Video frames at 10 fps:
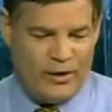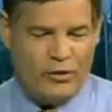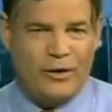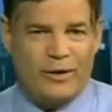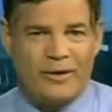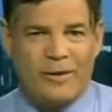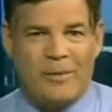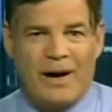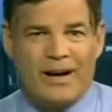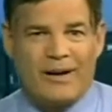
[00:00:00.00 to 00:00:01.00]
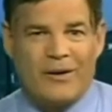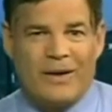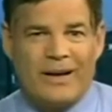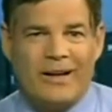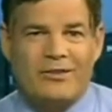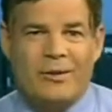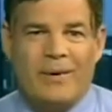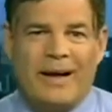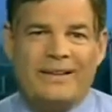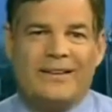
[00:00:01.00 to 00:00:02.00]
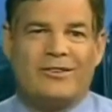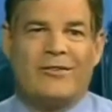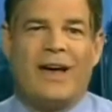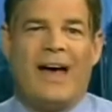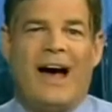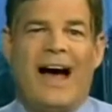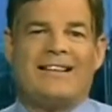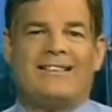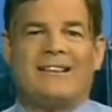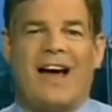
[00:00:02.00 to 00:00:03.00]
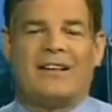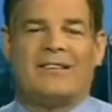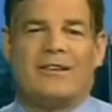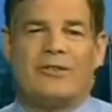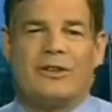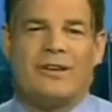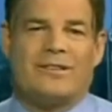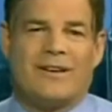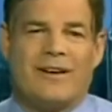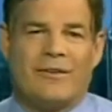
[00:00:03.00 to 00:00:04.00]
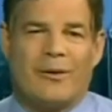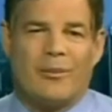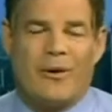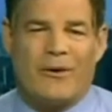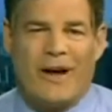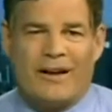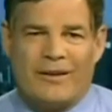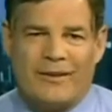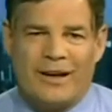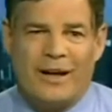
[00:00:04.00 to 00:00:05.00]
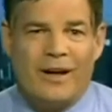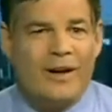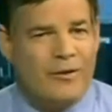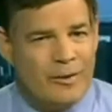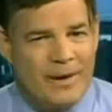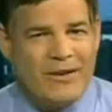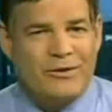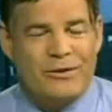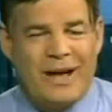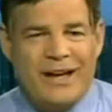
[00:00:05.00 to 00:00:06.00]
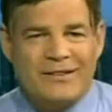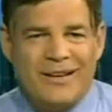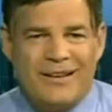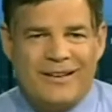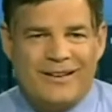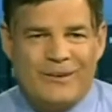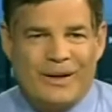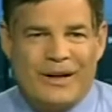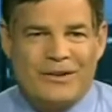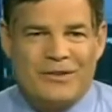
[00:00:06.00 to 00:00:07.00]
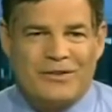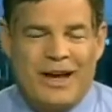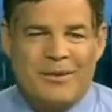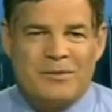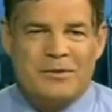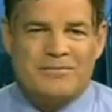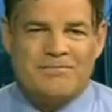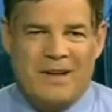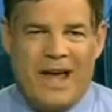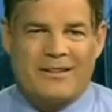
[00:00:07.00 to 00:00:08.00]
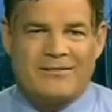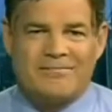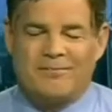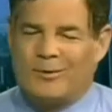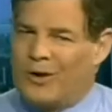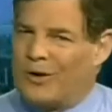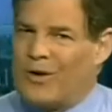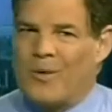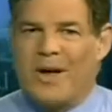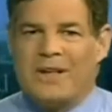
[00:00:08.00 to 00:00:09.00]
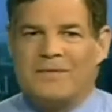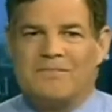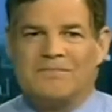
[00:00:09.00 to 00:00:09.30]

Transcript: where you see the market going. He's compiled a list of hot stocks that have seen significant broker activity over the past 2 days. We'll get those names next. Don't go away.